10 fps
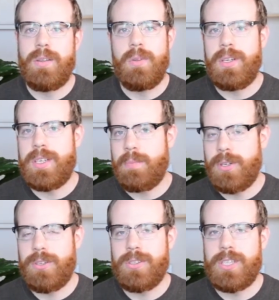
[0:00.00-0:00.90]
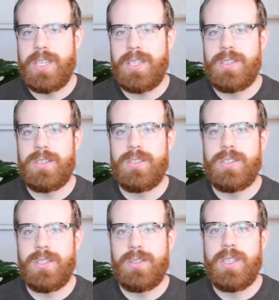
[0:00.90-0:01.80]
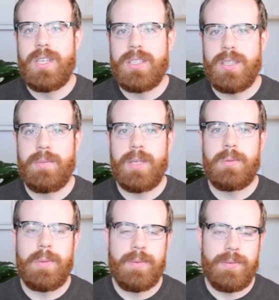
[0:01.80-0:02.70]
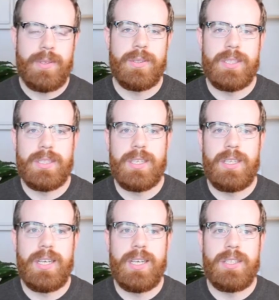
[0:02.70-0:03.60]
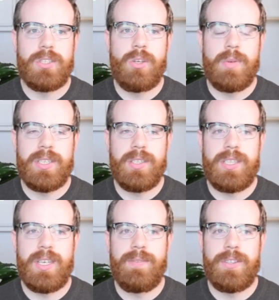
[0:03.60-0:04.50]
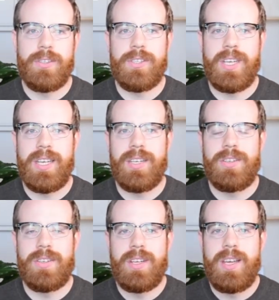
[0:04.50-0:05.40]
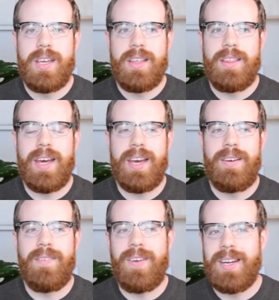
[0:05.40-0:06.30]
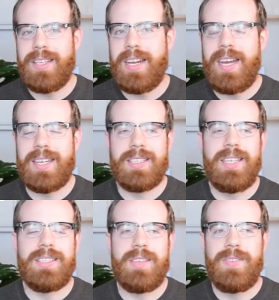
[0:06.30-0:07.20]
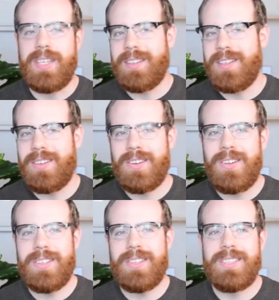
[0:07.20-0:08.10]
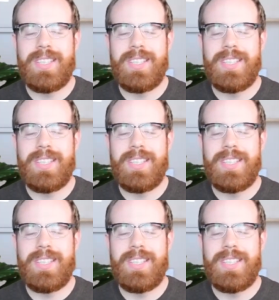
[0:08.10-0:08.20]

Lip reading: the temperature change. So sometimes people focus so much on the temperature change that when it ends up being a little colder, you